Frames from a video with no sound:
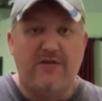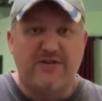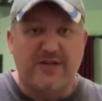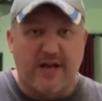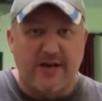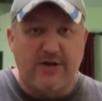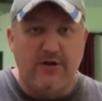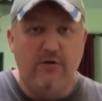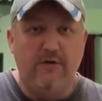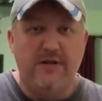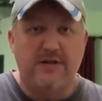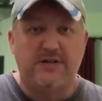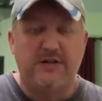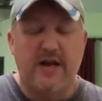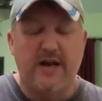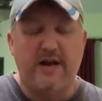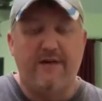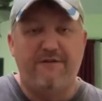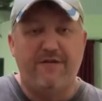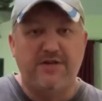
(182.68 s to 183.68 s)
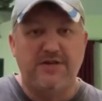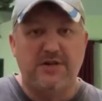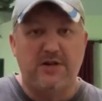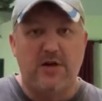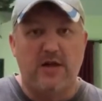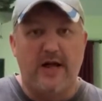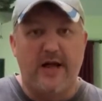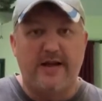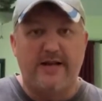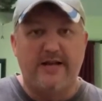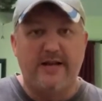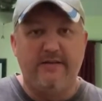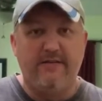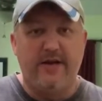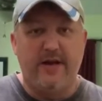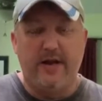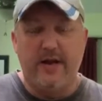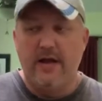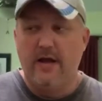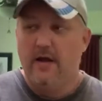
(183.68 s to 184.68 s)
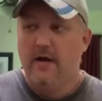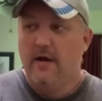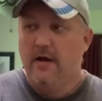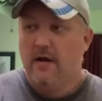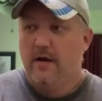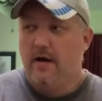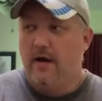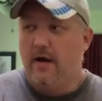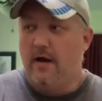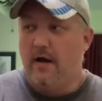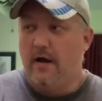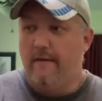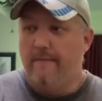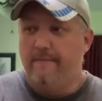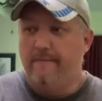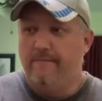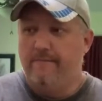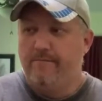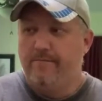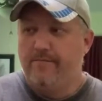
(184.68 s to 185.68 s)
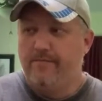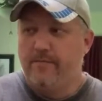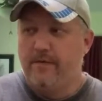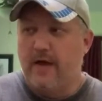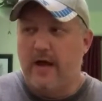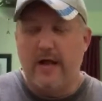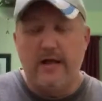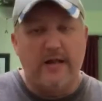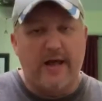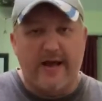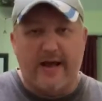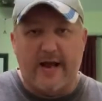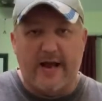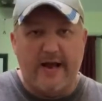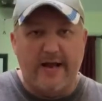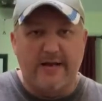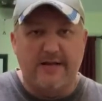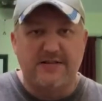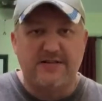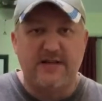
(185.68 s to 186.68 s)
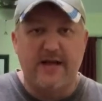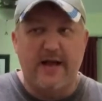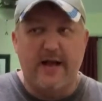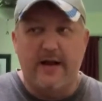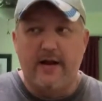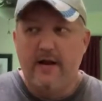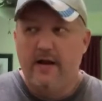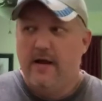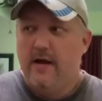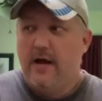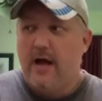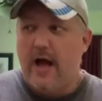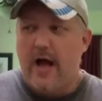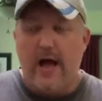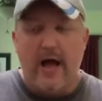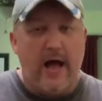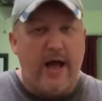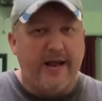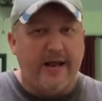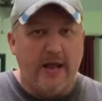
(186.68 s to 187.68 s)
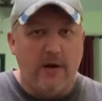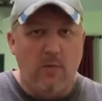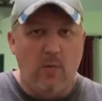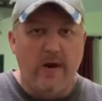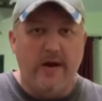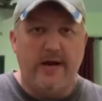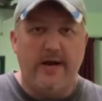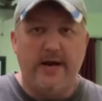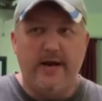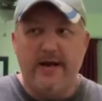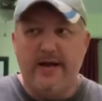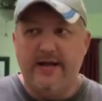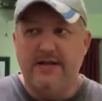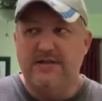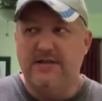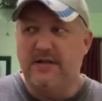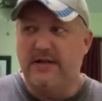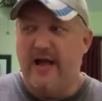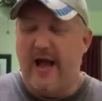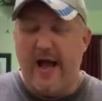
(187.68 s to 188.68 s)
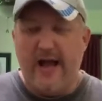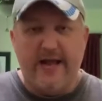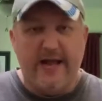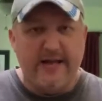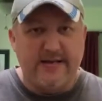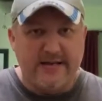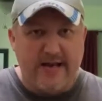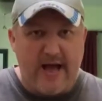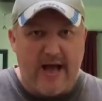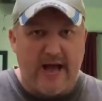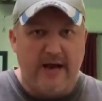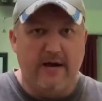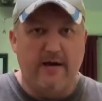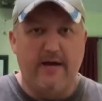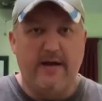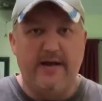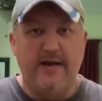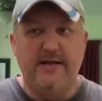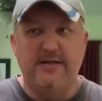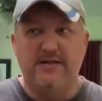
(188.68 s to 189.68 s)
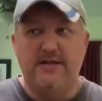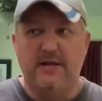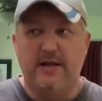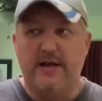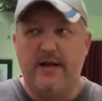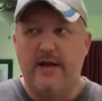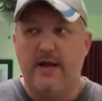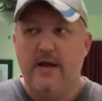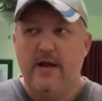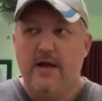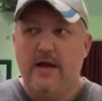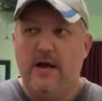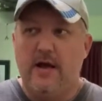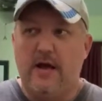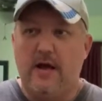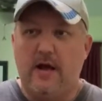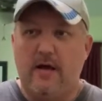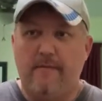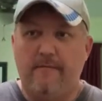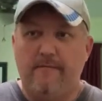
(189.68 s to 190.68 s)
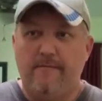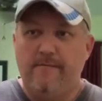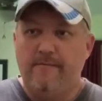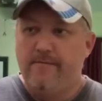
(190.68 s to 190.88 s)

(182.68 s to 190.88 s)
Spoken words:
as I do this kind of physical activity, like I kind of said, I get winded easily, I get tired easily, I